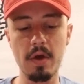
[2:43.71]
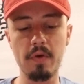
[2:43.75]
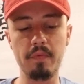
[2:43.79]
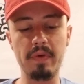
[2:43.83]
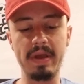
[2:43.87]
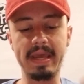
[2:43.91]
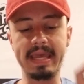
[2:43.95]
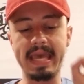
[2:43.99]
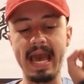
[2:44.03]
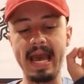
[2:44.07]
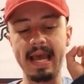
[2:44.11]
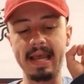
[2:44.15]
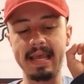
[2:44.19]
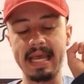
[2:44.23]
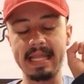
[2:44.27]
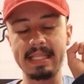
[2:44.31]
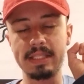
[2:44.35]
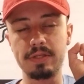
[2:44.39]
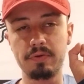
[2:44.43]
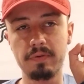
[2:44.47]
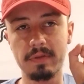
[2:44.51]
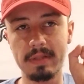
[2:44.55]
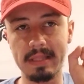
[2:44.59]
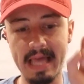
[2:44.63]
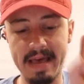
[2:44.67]
We can't get
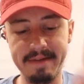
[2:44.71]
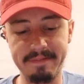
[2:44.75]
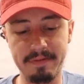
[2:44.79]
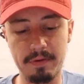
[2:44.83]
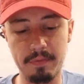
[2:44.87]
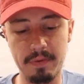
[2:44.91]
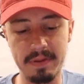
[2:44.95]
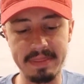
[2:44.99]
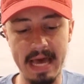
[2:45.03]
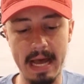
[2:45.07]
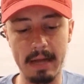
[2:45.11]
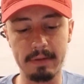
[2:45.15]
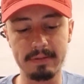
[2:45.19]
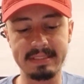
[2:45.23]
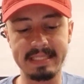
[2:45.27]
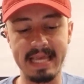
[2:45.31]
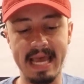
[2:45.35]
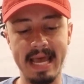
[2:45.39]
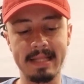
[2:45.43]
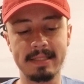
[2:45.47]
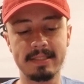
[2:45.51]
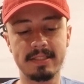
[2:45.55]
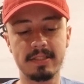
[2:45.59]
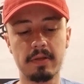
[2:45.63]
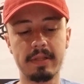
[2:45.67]
to 11 without
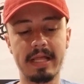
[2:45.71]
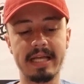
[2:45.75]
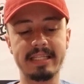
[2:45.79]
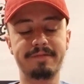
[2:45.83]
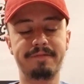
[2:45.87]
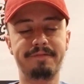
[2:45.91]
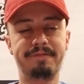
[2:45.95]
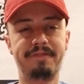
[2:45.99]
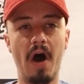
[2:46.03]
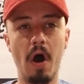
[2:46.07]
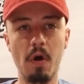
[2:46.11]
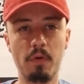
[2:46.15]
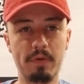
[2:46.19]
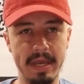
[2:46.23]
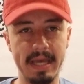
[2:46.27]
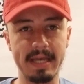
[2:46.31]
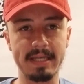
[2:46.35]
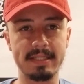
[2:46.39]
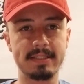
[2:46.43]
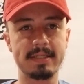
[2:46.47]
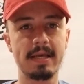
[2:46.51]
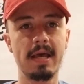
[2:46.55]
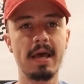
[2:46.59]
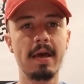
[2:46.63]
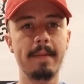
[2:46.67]
10, so let's
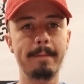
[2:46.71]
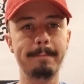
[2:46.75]
focus.